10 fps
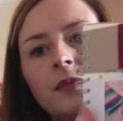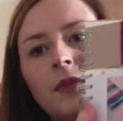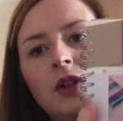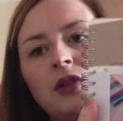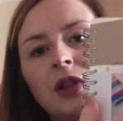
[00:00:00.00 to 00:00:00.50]

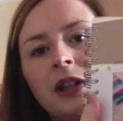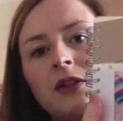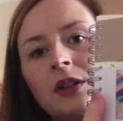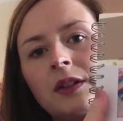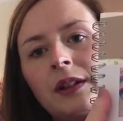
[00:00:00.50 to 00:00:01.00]
usually
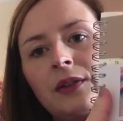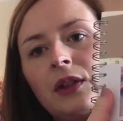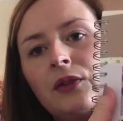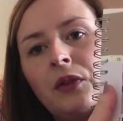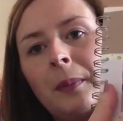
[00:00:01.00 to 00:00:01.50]
just
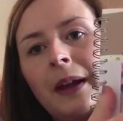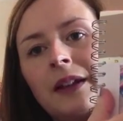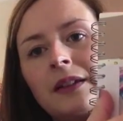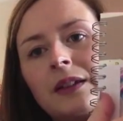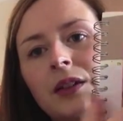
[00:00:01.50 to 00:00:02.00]
lifted from my
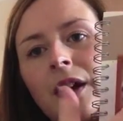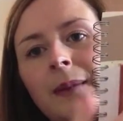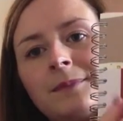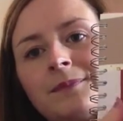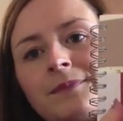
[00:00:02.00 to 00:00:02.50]
Instagram.
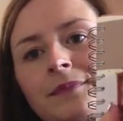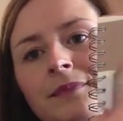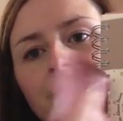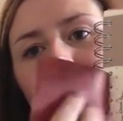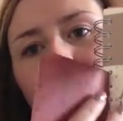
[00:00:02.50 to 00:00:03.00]

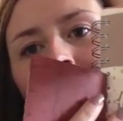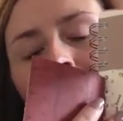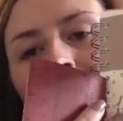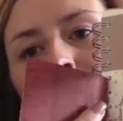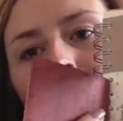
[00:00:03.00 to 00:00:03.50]

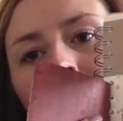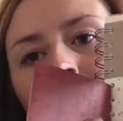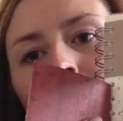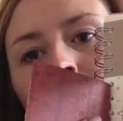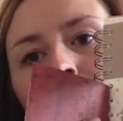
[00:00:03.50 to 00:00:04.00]
And I've put in
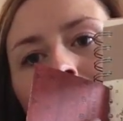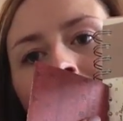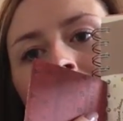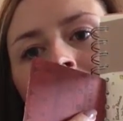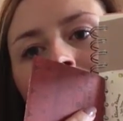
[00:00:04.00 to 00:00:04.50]
the ball
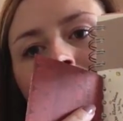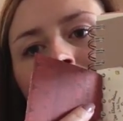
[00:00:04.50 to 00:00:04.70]
band.